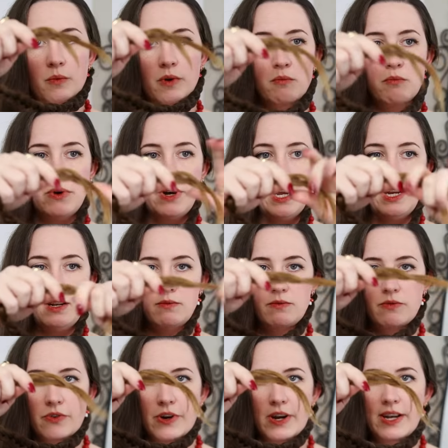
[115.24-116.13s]
One braid,
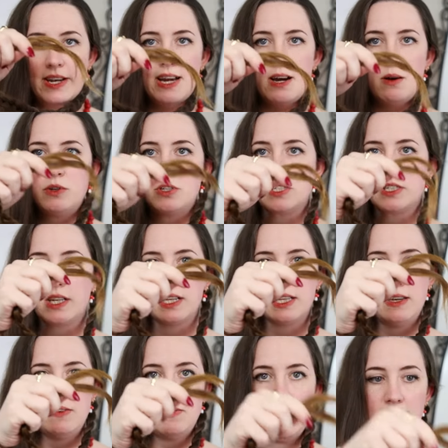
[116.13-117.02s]
for right now we're just
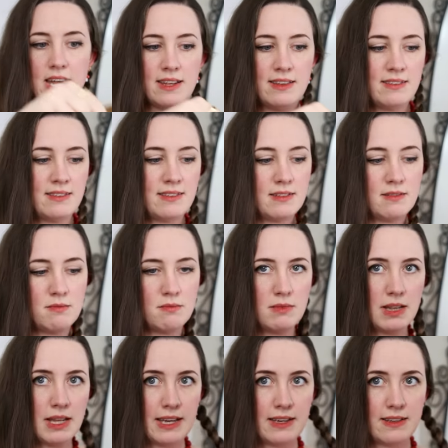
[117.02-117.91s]
gonna leave the ends
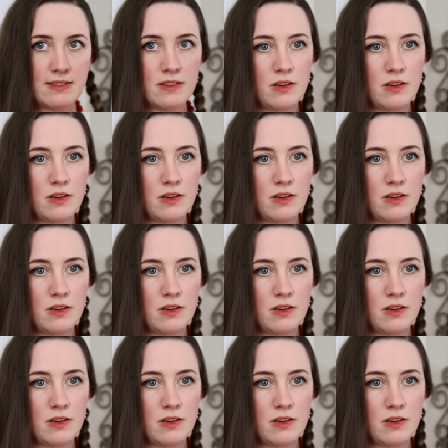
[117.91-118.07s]
like